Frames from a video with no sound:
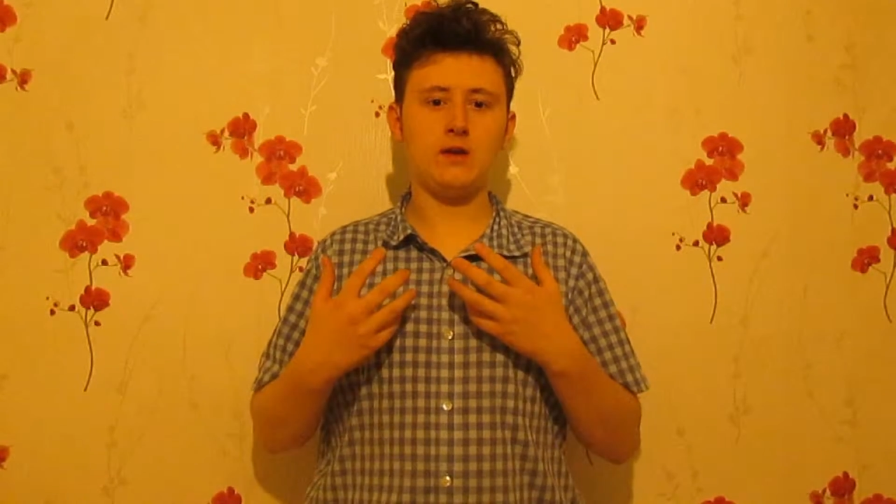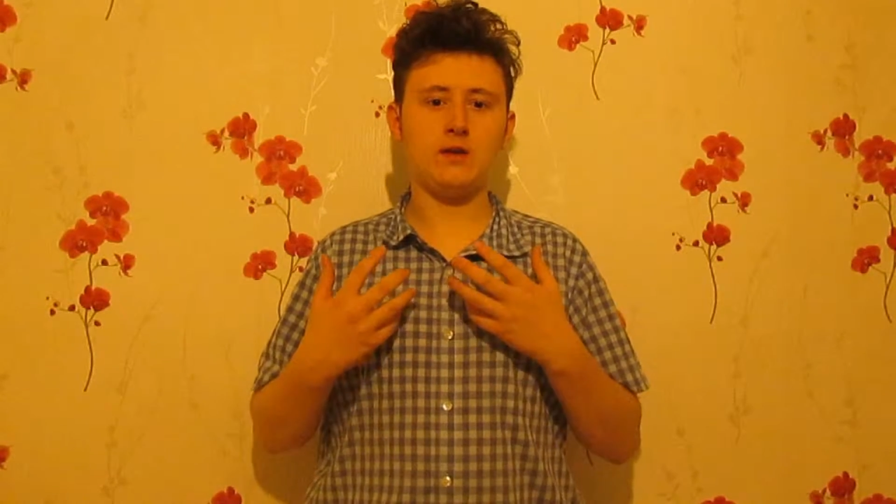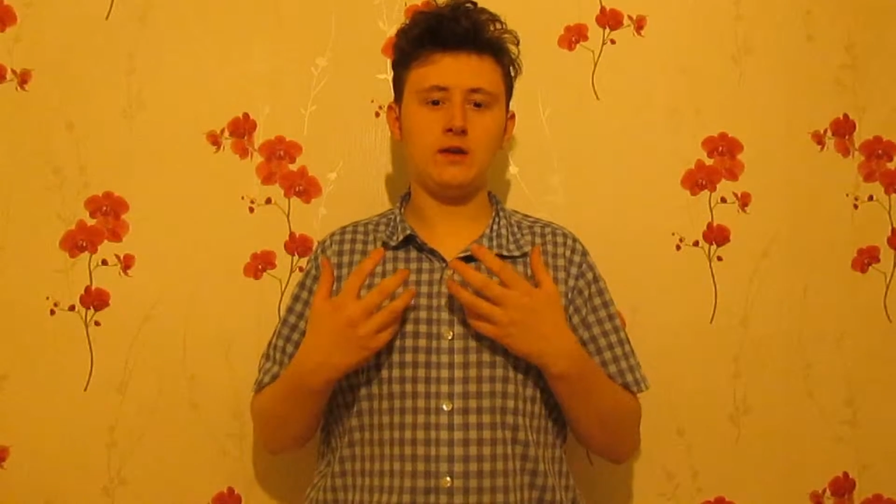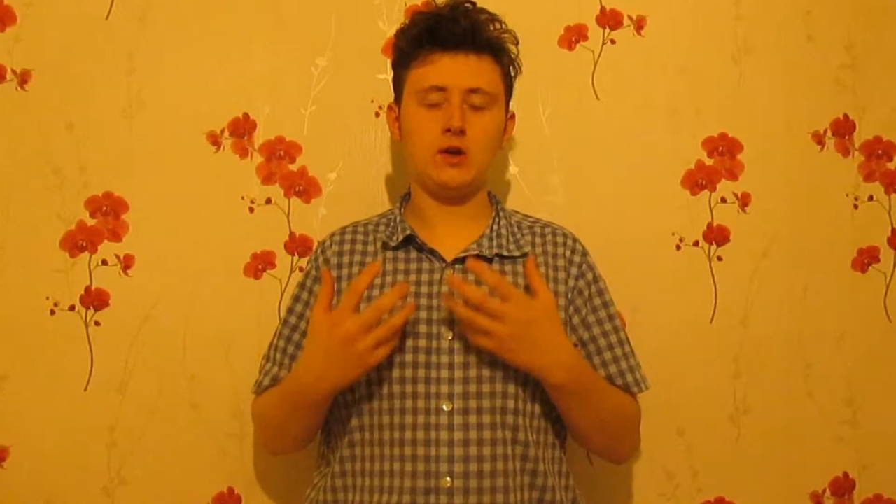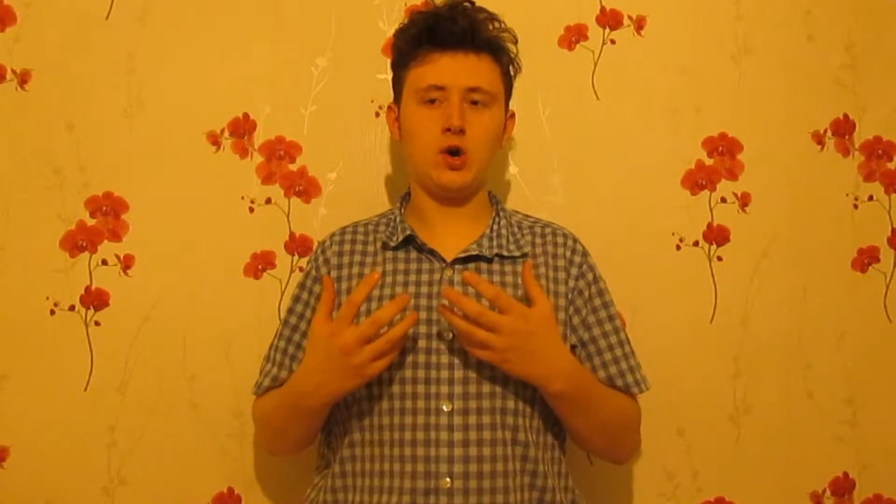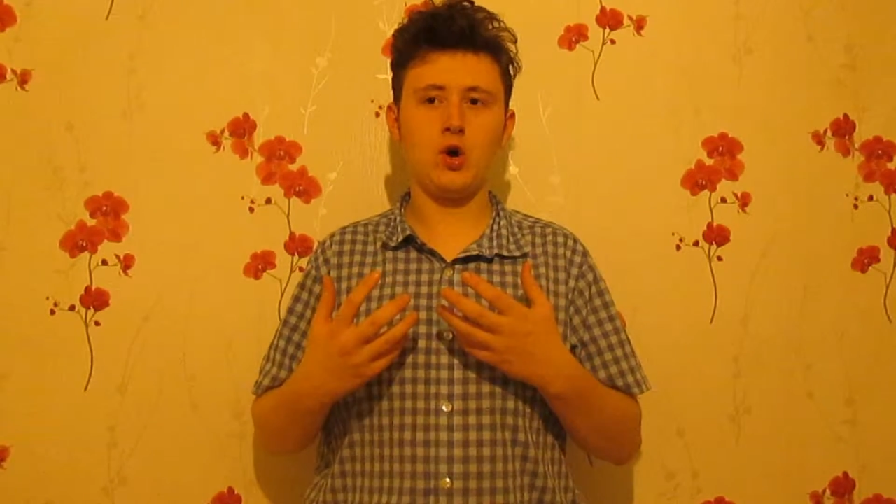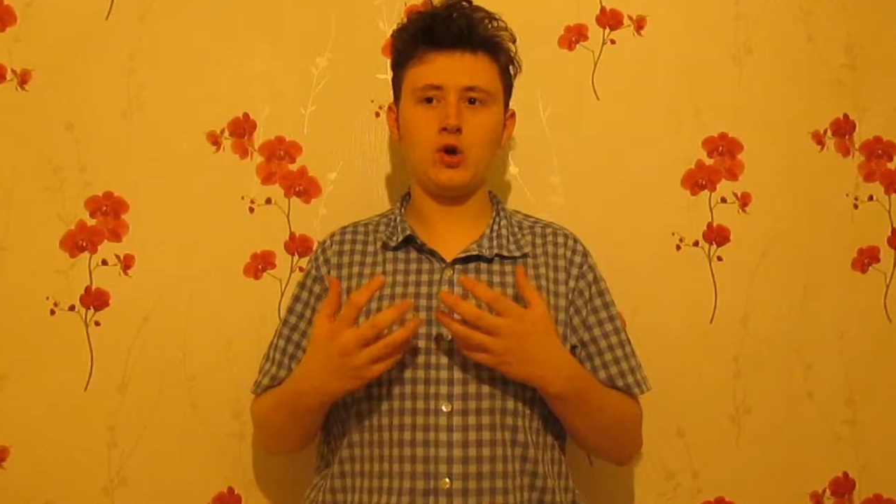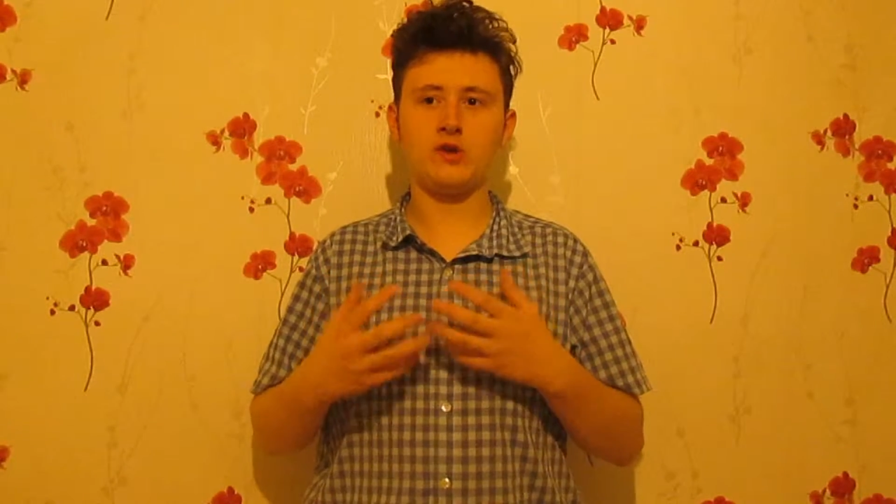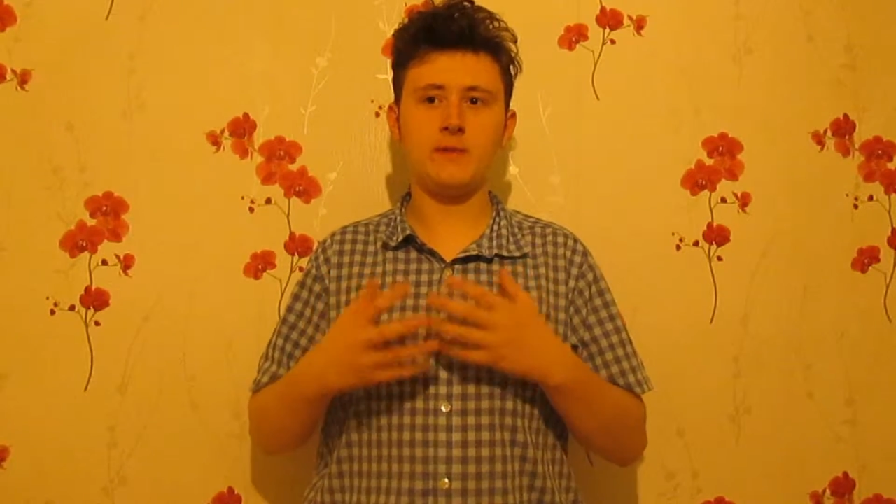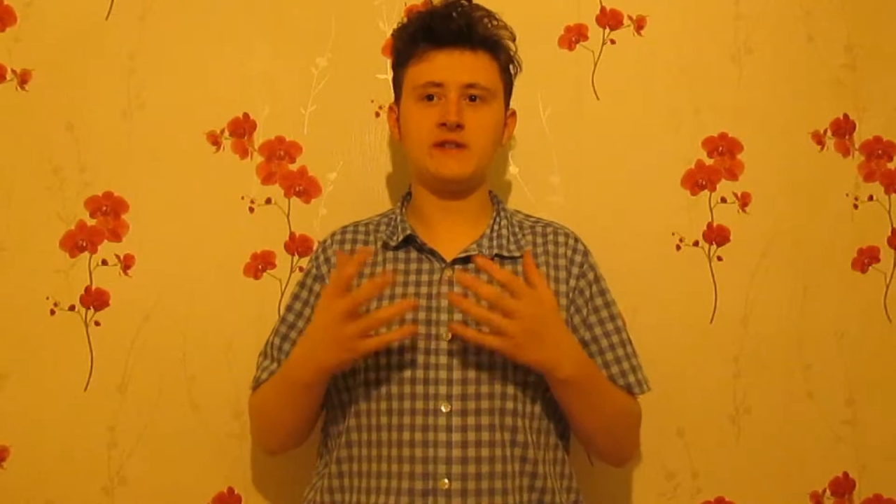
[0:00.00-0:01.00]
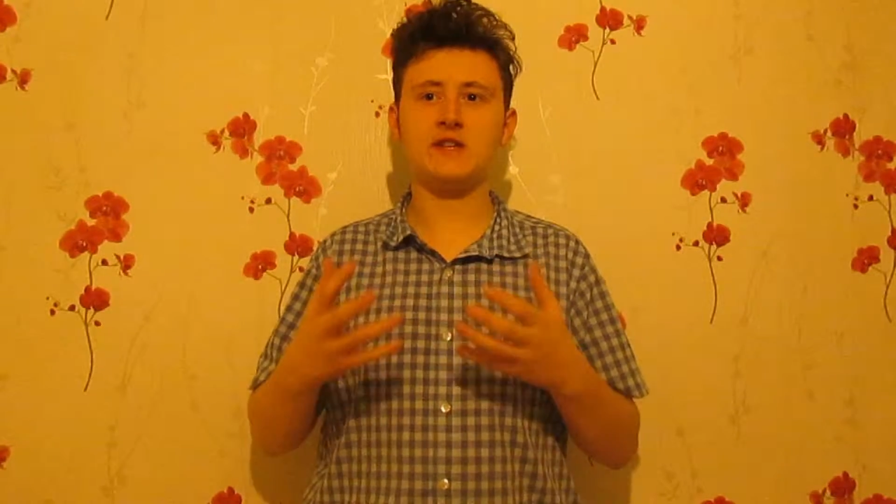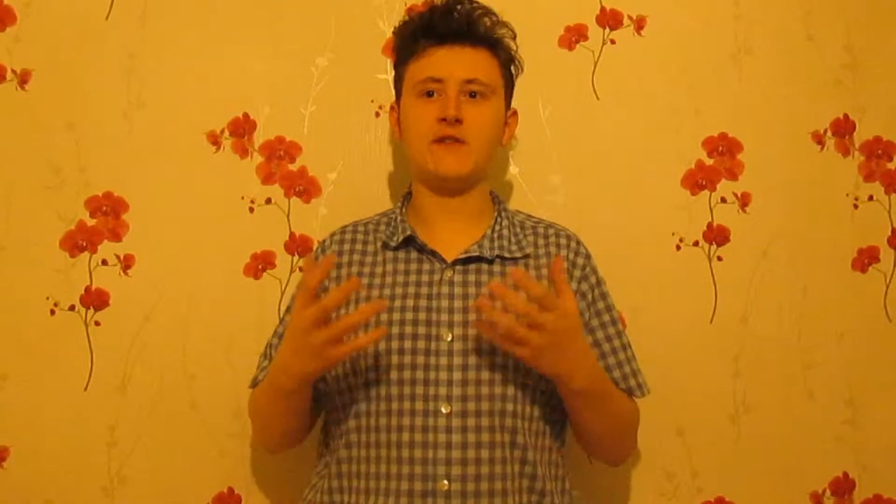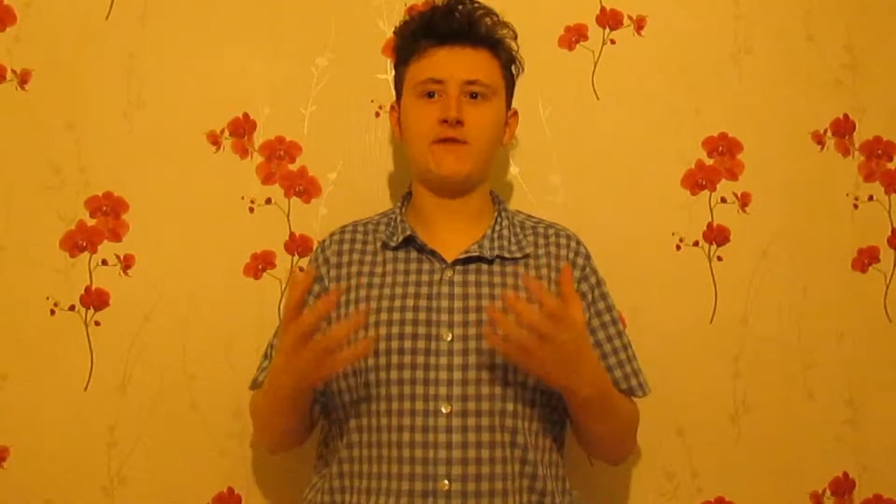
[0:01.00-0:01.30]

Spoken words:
you know, domestic